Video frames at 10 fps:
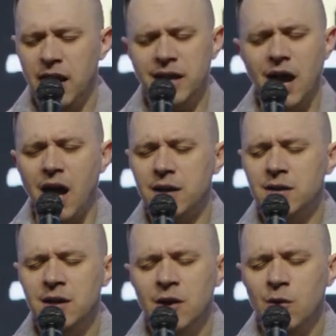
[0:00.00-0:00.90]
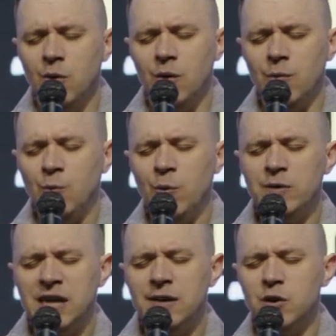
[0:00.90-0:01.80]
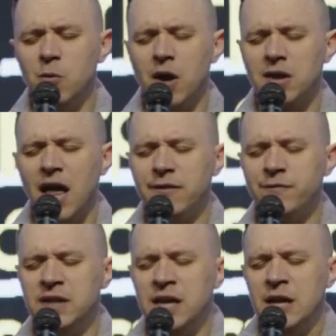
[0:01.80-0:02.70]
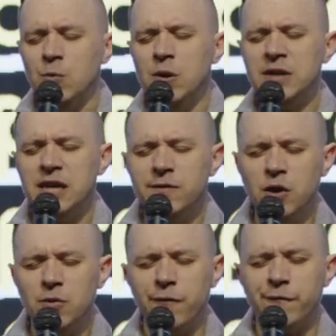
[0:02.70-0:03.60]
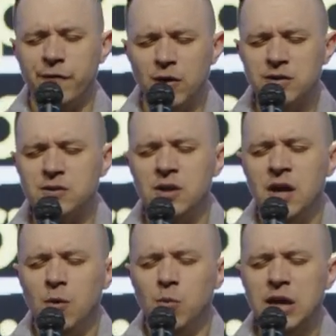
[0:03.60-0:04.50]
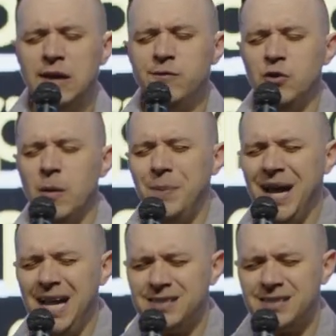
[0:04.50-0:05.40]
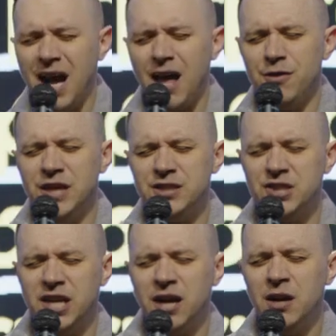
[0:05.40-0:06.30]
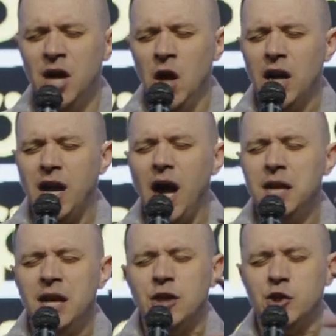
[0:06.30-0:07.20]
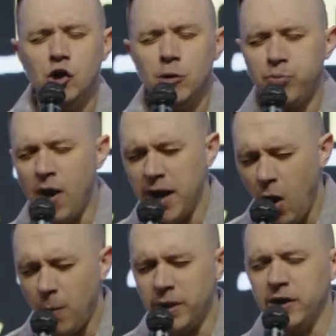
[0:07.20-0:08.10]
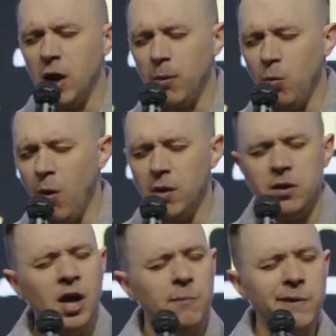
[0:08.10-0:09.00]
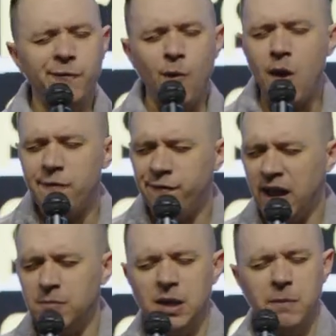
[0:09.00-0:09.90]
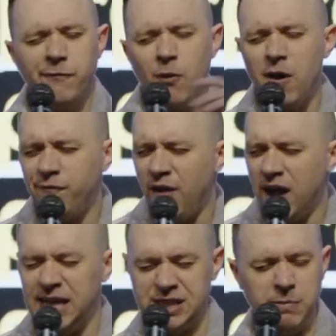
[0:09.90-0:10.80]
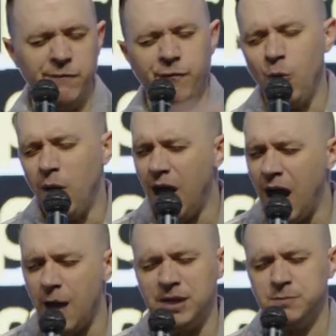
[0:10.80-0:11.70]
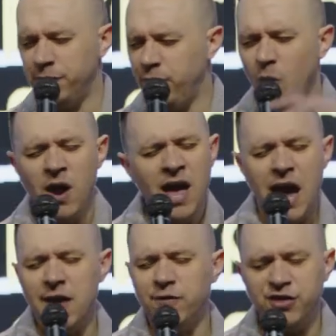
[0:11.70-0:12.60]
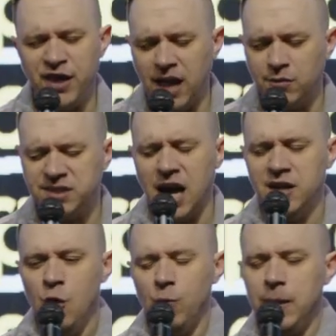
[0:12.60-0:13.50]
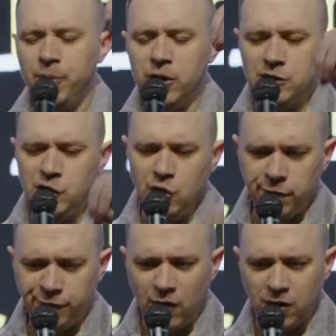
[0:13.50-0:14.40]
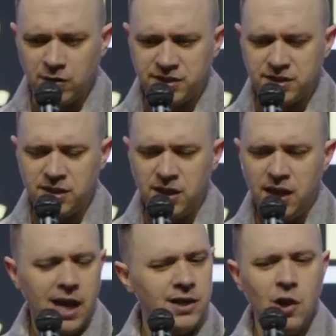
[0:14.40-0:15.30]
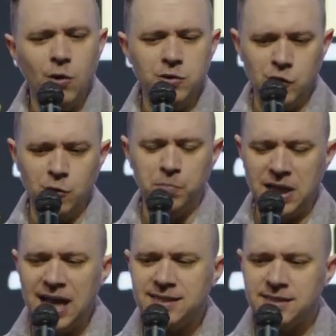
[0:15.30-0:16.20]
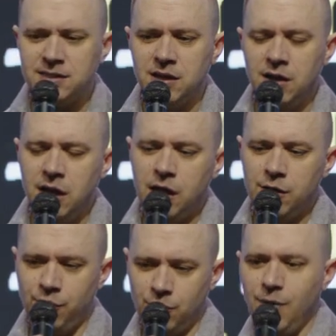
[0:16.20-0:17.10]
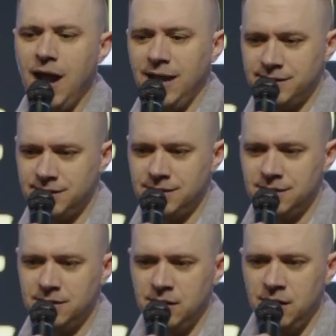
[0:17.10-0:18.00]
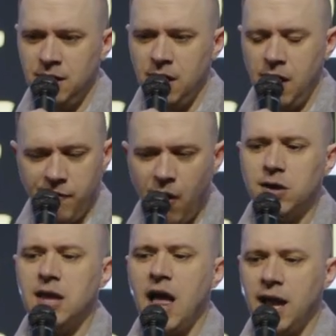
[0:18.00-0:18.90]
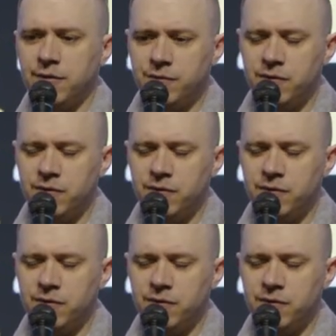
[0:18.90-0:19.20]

And God, we'll give you our life and we'll give you the first, we'll give you the best. God, this year, God, your priority, number one before our family, before our finances, before our hobbies, before everything else, God. We put you first and know you'll bless the rest of our life.